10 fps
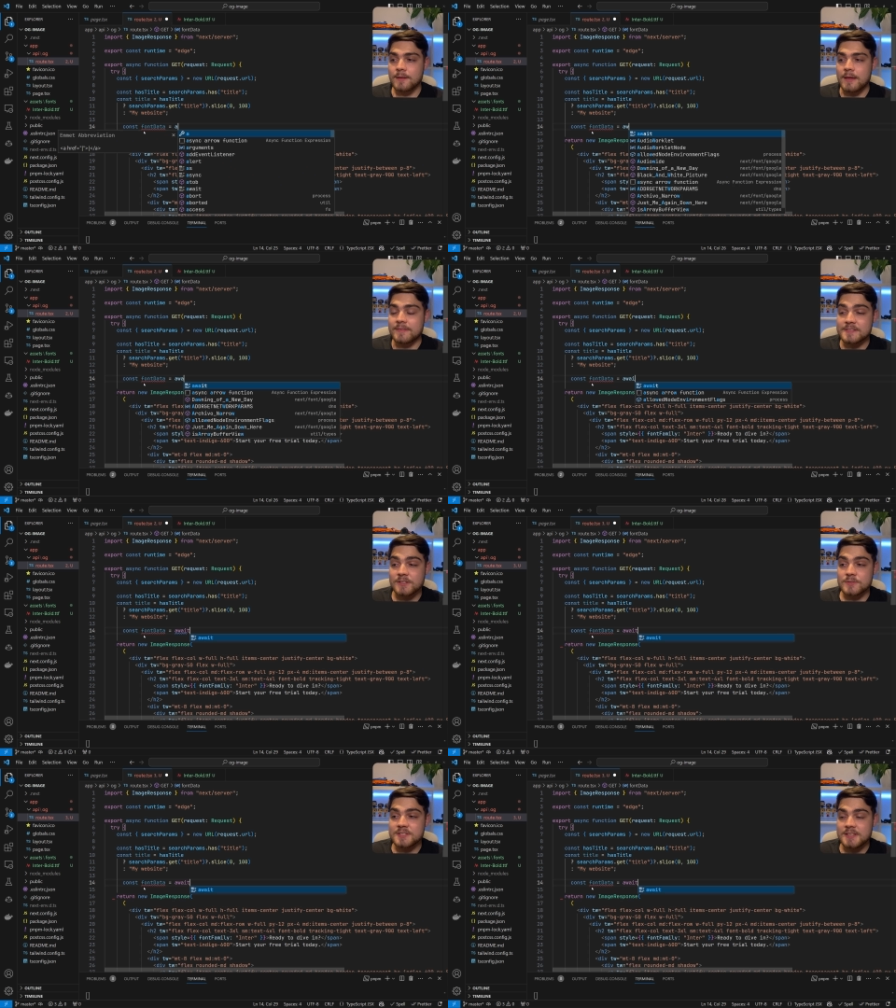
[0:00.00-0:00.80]
and that's
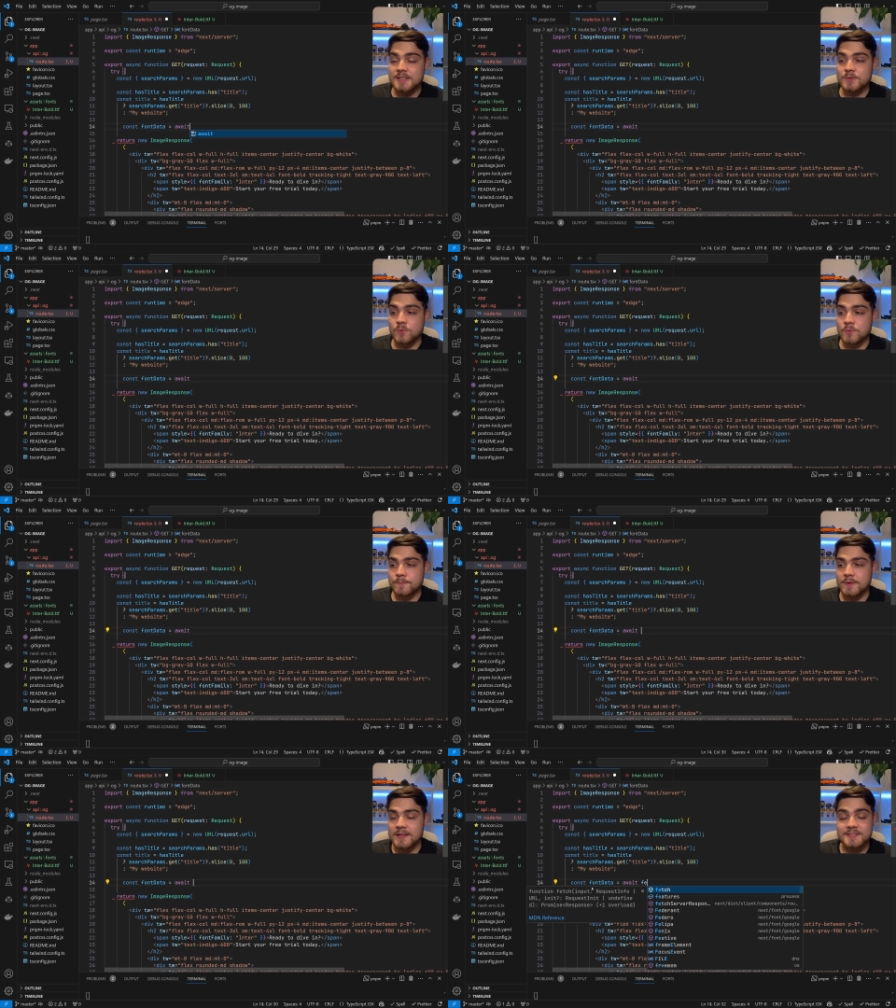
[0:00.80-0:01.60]
going to equal
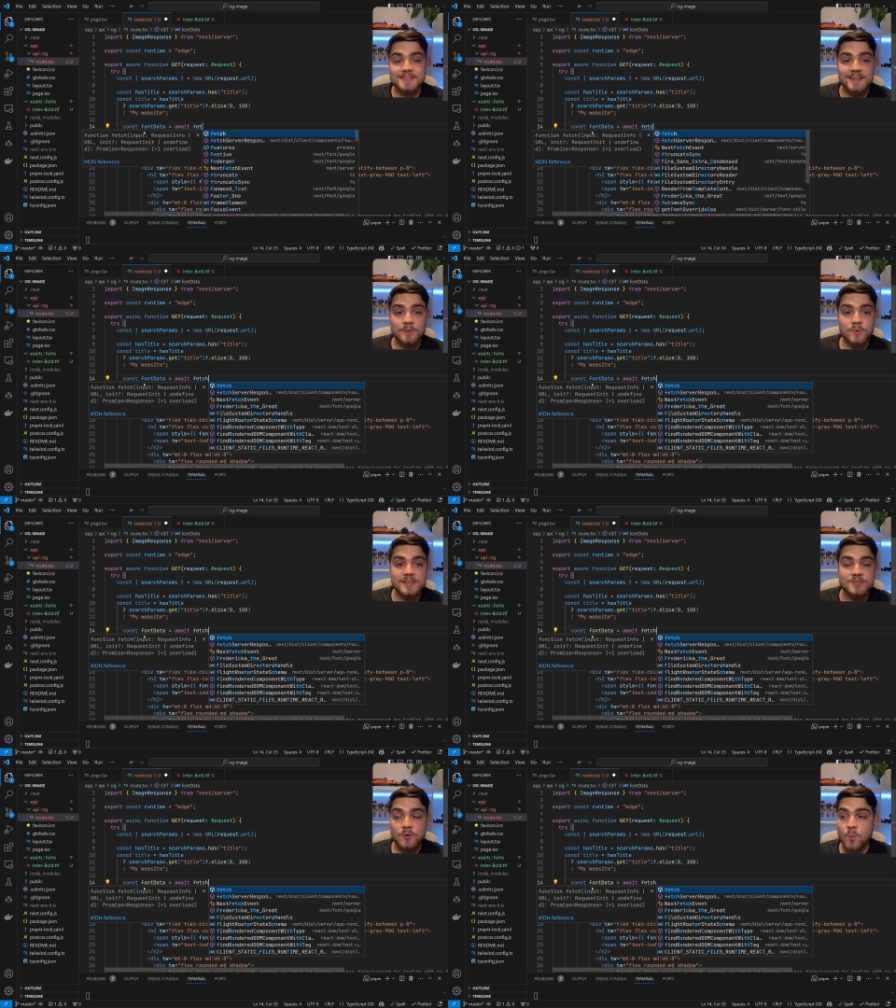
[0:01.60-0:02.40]
as I said, we
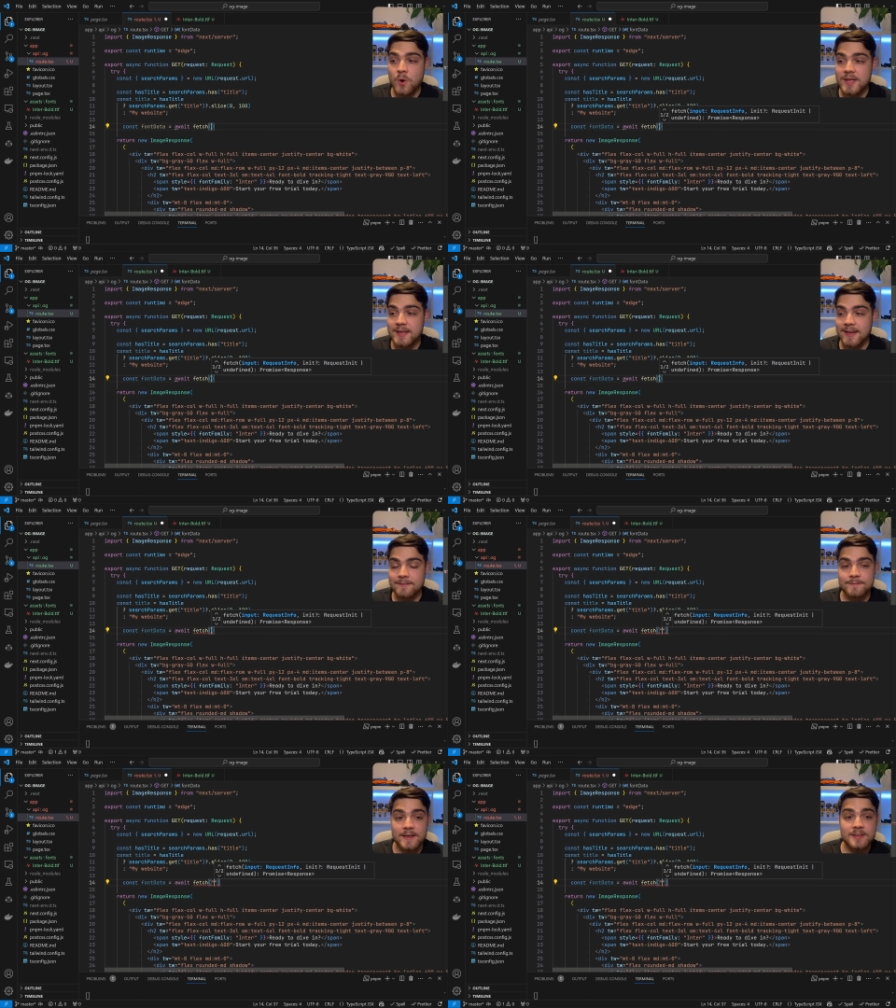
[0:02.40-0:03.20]
need to await a
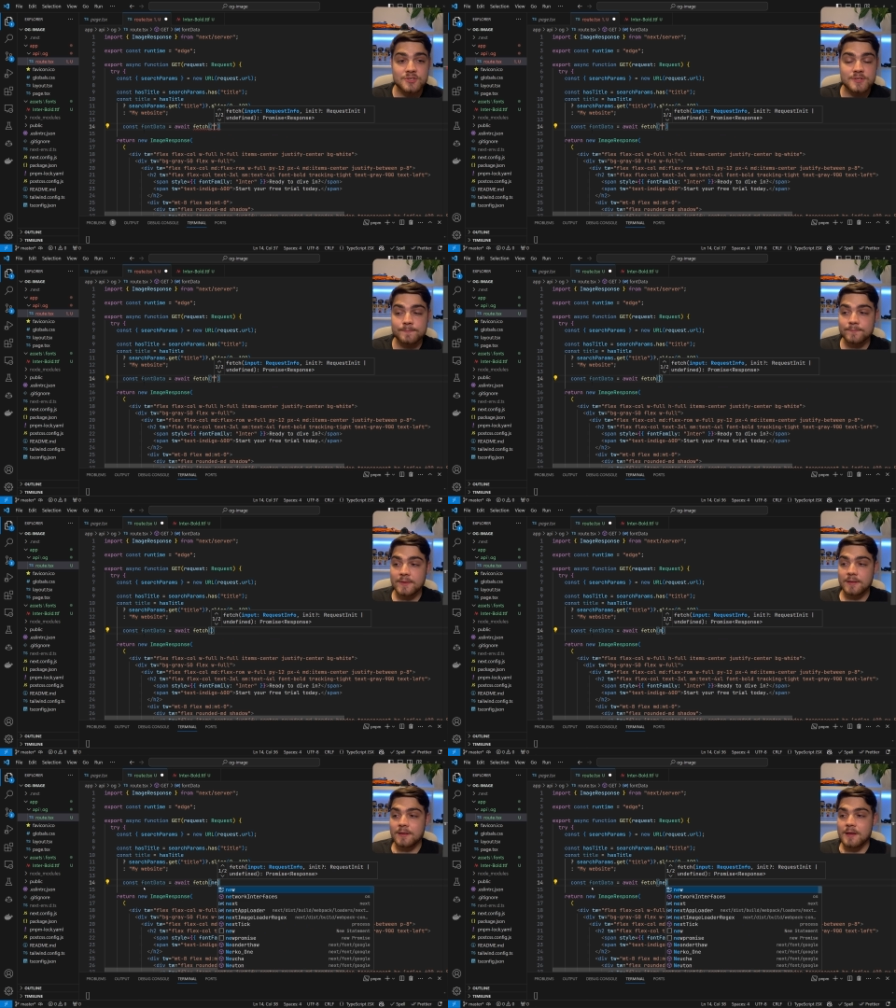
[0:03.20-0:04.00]
fetch.
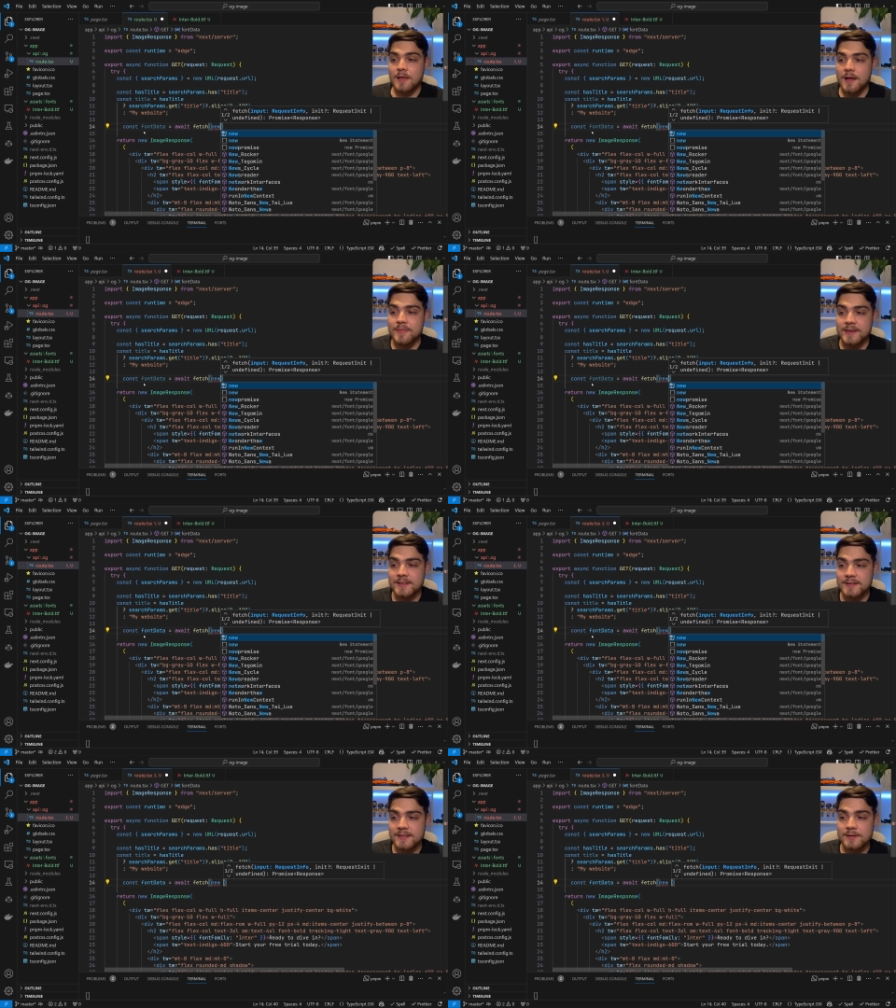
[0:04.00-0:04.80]
And then
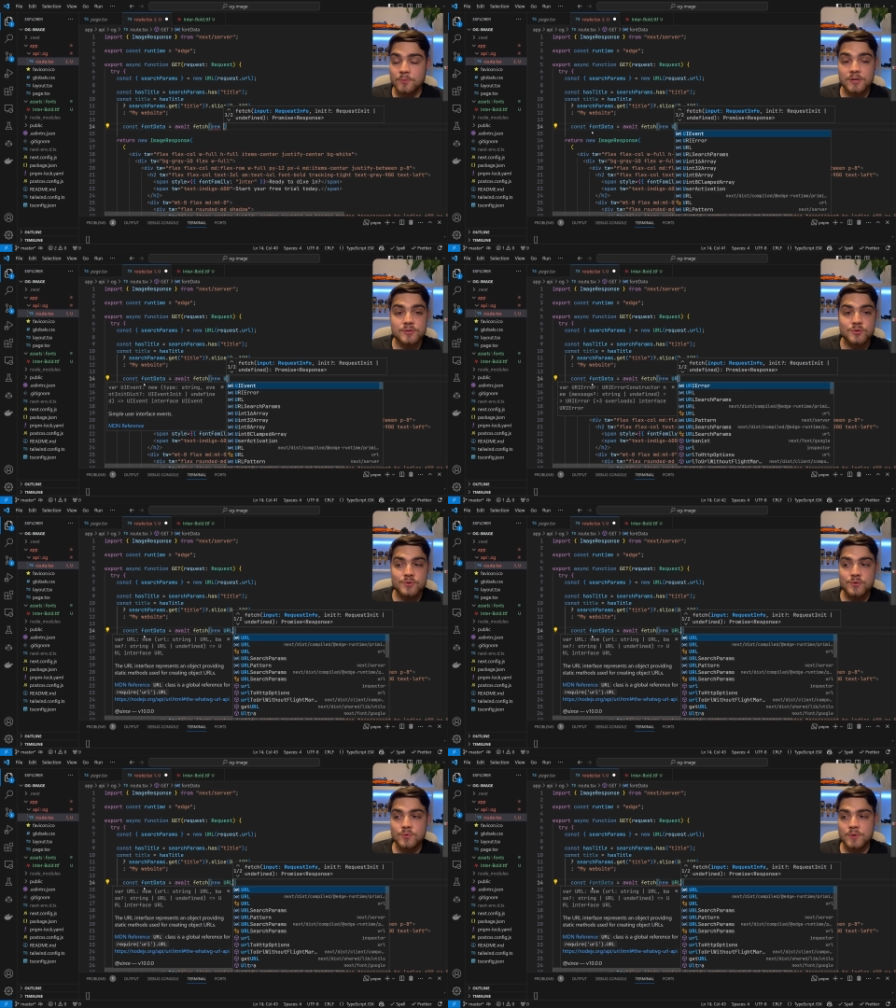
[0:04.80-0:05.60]
in here, we're going to do
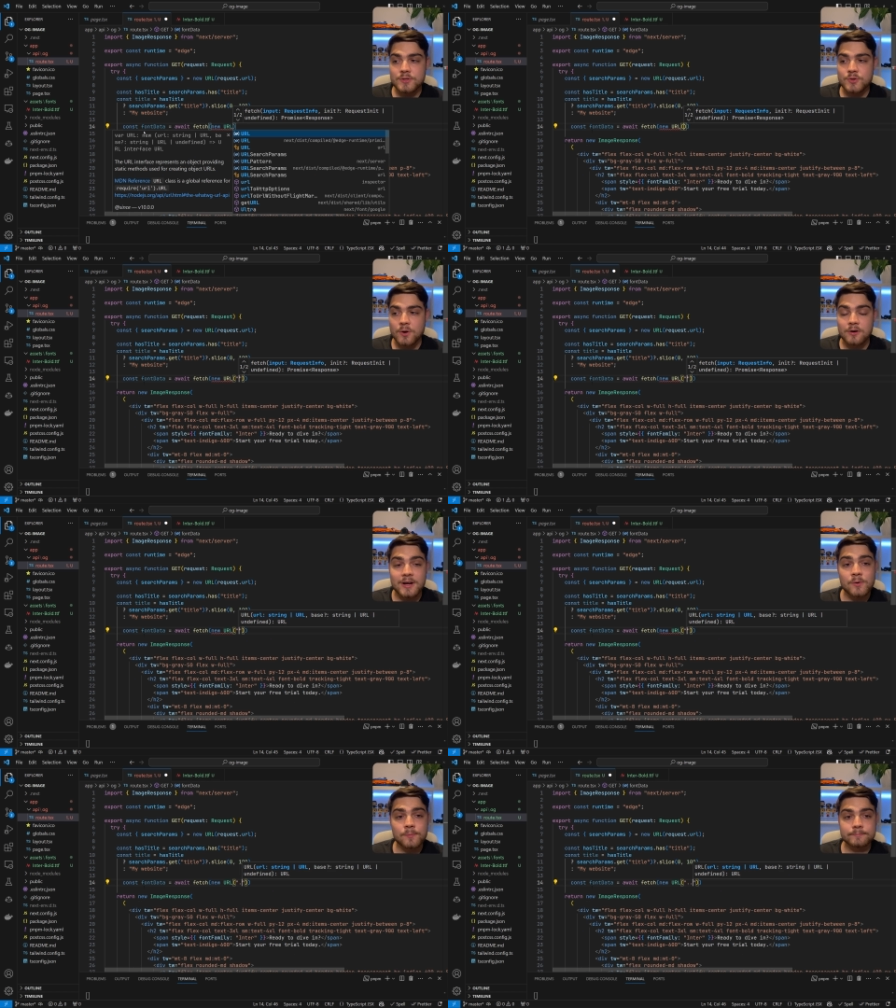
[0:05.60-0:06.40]
new
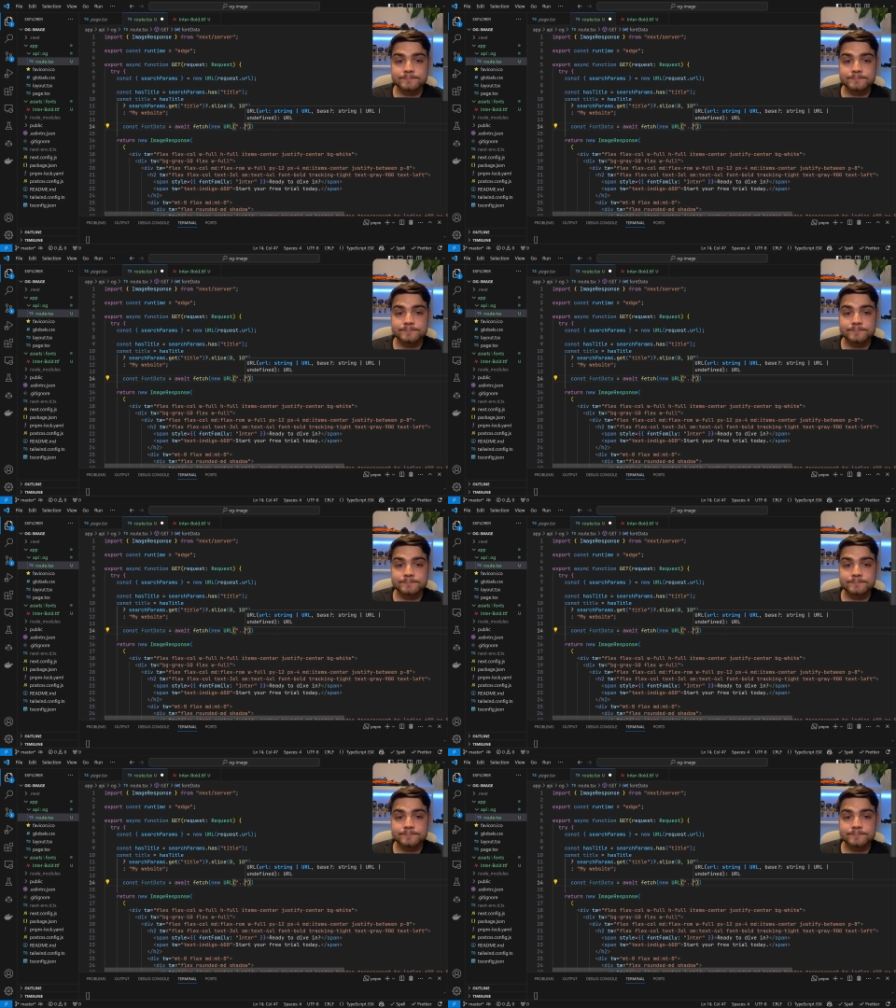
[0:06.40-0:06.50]
URL.